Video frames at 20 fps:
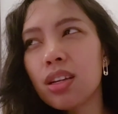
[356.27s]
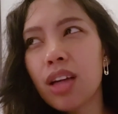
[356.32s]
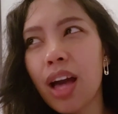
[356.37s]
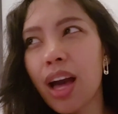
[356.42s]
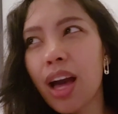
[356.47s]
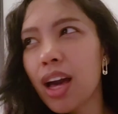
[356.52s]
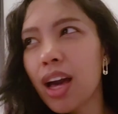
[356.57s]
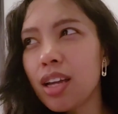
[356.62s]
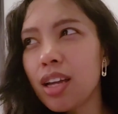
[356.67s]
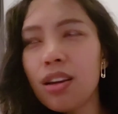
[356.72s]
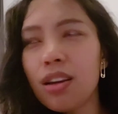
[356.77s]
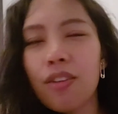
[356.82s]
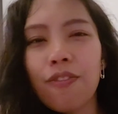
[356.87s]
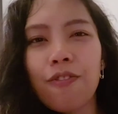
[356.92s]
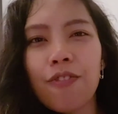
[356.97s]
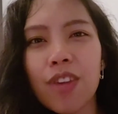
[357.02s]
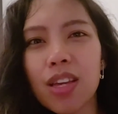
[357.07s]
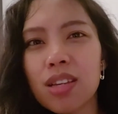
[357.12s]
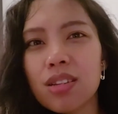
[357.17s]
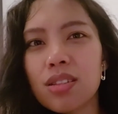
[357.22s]
still kind
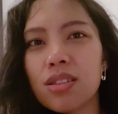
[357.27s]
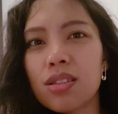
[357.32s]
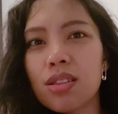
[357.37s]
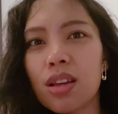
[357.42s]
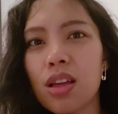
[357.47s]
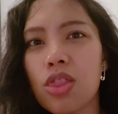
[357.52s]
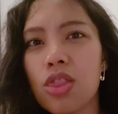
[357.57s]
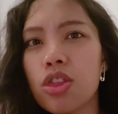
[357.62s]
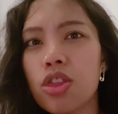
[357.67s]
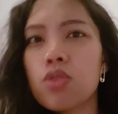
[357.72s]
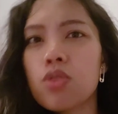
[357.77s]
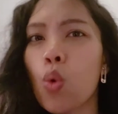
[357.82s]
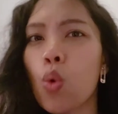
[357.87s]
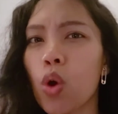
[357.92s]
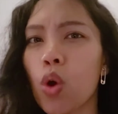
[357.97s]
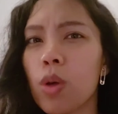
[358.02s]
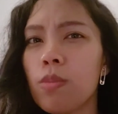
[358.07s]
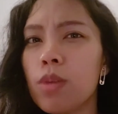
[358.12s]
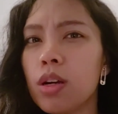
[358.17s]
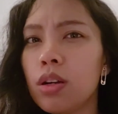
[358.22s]
of is the
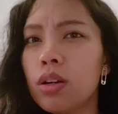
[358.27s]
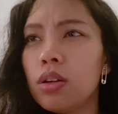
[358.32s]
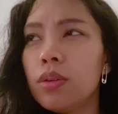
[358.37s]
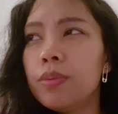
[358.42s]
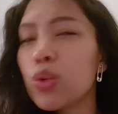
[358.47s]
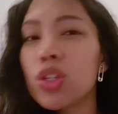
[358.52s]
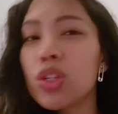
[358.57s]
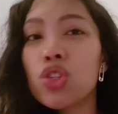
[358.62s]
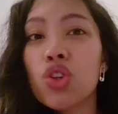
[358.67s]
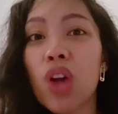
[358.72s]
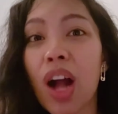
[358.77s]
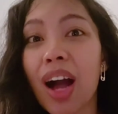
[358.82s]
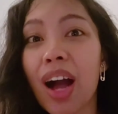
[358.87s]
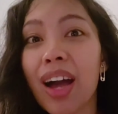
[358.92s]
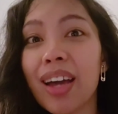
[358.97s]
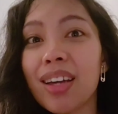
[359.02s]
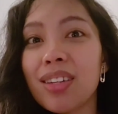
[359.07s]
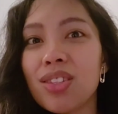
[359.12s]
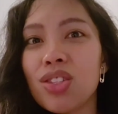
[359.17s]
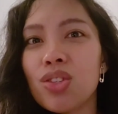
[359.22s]
norm. We
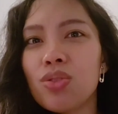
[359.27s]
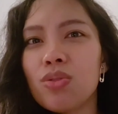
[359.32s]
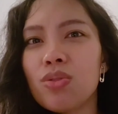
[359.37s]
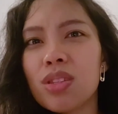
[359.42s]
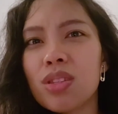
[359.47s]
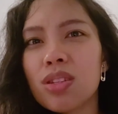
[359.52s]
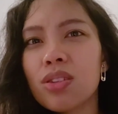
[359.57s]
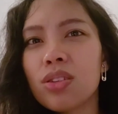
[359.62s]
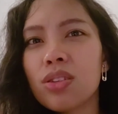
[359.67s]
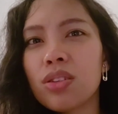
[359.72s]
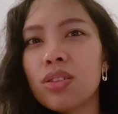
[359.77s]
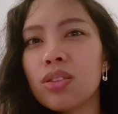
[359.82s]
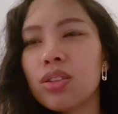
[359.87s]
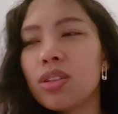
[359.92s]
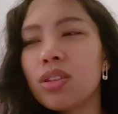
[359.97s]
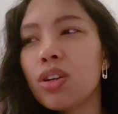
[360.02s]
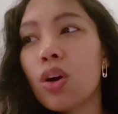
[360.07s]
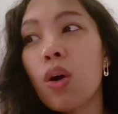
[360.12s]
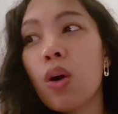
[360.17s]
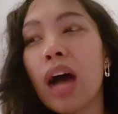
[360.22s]
try to
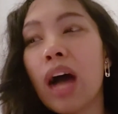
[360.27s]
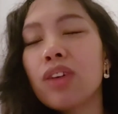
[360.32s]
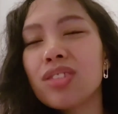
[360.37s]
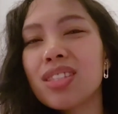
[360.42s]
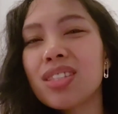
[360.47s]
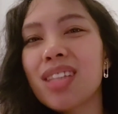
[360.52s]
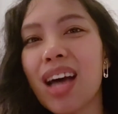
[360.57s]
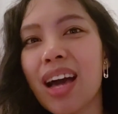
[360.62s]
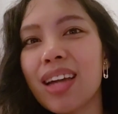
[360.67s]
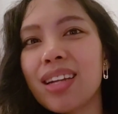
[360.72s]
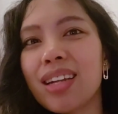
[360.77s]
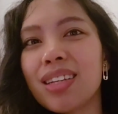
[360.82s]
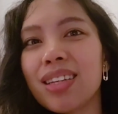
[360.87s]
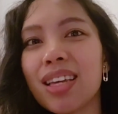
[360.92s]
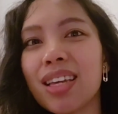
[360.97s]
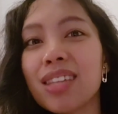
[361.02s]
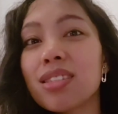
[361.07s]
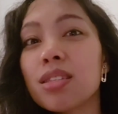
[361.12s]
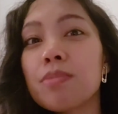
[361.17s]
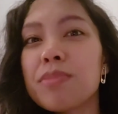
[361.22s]
still go
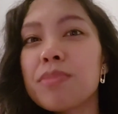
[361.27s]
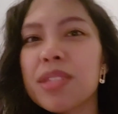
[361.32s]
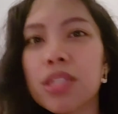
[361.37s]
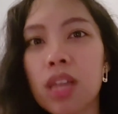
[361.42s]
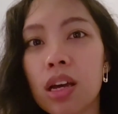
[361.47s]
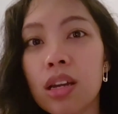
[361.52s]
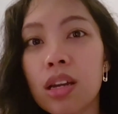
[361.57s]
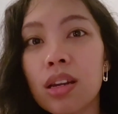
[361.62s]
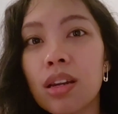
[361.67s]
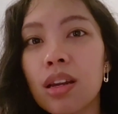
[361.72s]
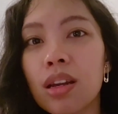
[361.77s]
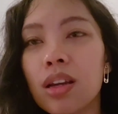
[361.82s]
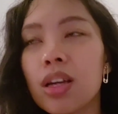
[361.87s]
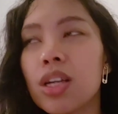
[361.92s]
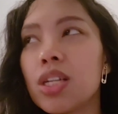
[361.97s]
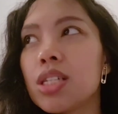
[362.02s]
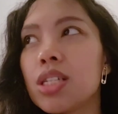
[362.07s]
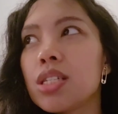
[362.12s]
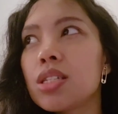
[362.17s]
outside and get some sun,